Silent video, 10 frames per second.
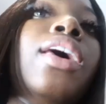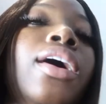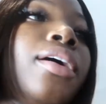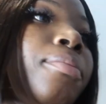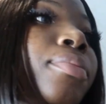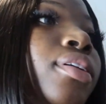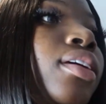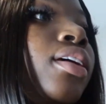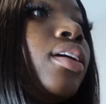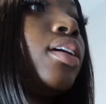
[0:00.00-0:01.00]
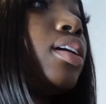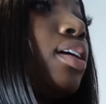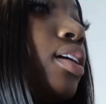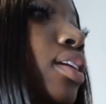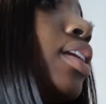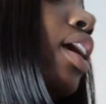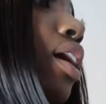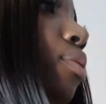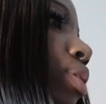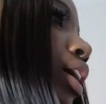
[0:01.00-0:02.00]
up.
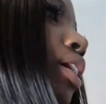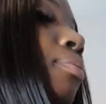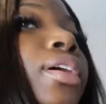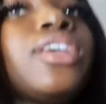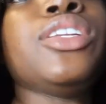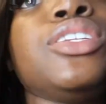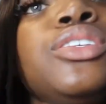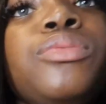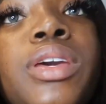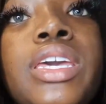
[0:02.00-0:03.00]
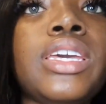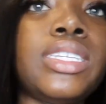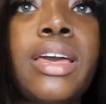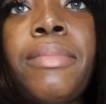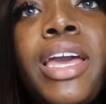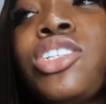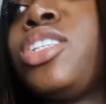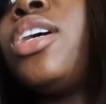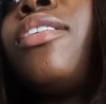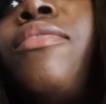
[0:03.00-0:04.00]
Now what I am gonna do is I'm
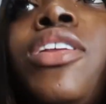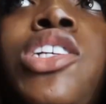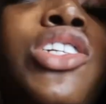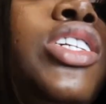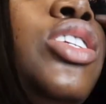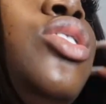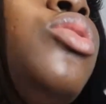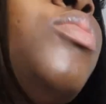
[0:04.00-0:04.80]
actually gonna finish these two